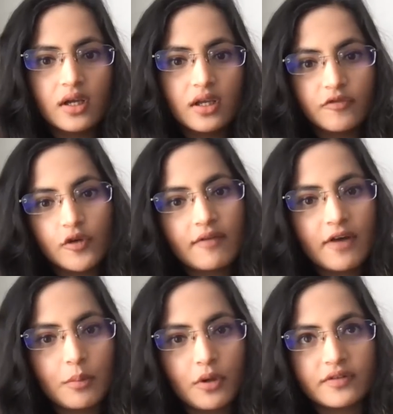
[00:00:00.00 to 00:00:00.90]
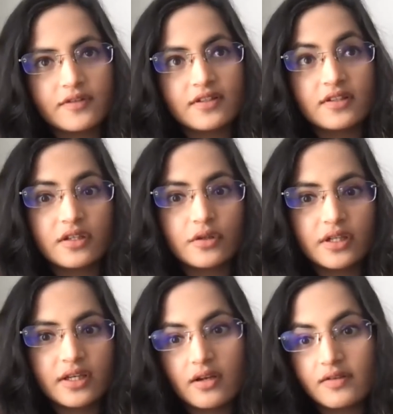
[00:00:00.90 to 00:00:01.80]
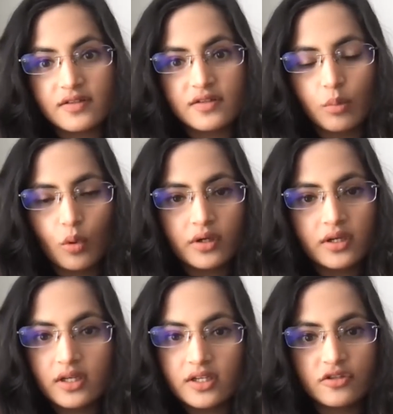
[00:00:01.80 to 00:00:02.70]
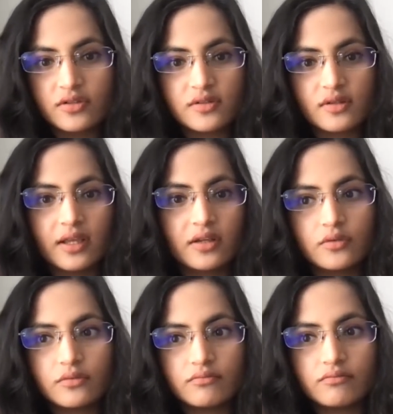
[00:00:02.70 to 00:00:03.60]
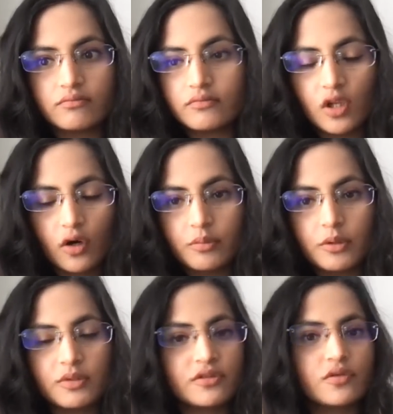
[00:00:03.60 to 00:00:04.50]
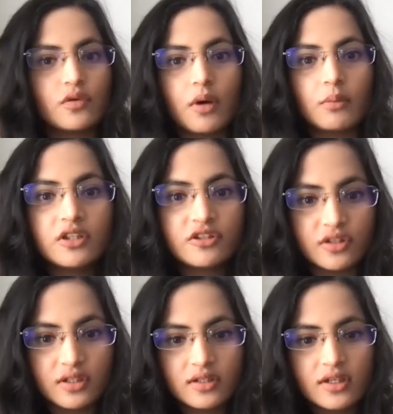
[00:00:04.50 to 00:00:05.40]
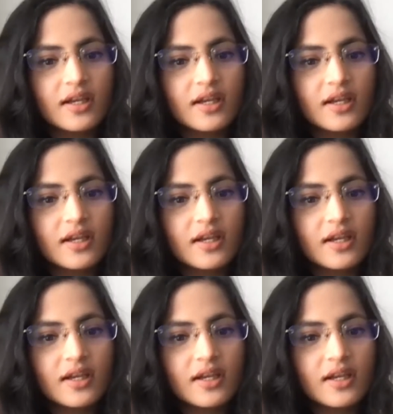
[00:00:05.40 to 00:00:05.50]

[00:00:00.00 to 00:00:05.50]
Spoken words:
if you have a hypothesis and your data doesn't support it, it's just like you, a lot of people just don't publish it.